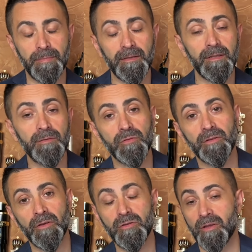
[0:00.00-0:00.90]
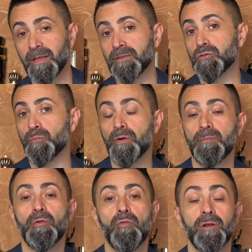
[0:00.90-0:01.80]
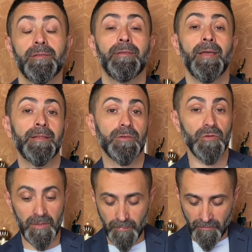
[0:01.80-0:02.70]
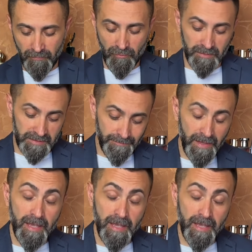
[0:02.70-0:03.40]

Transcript: but in return you get superb quality and great performance.